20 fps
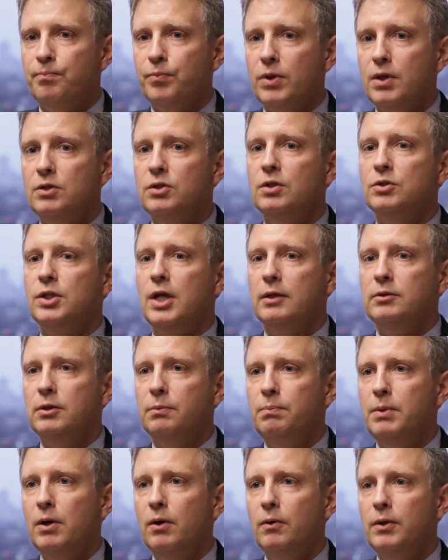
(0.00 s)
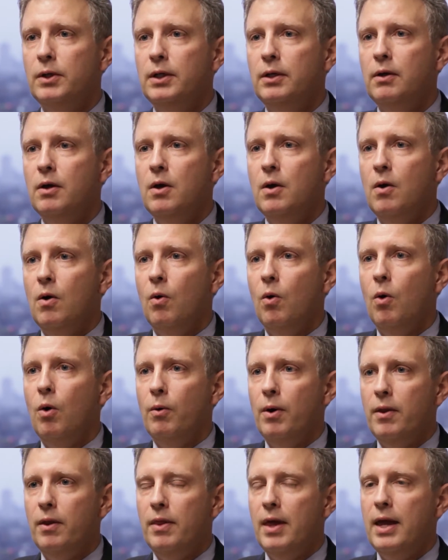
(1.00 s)
susceptibility, or
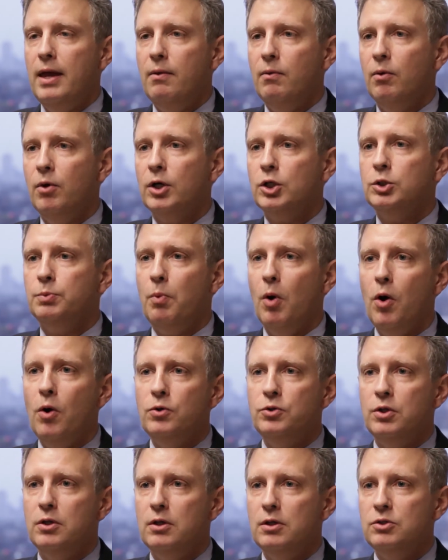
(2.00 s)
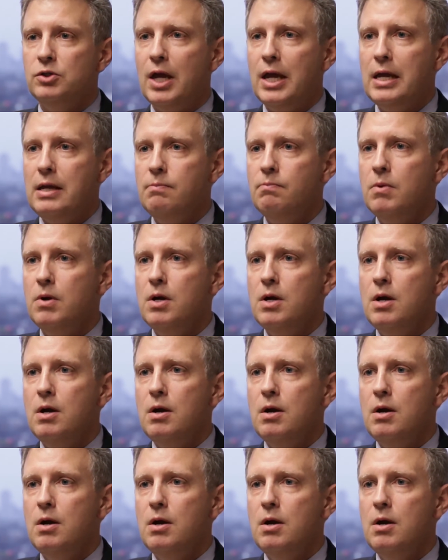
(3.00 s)
whether they were exposed to the same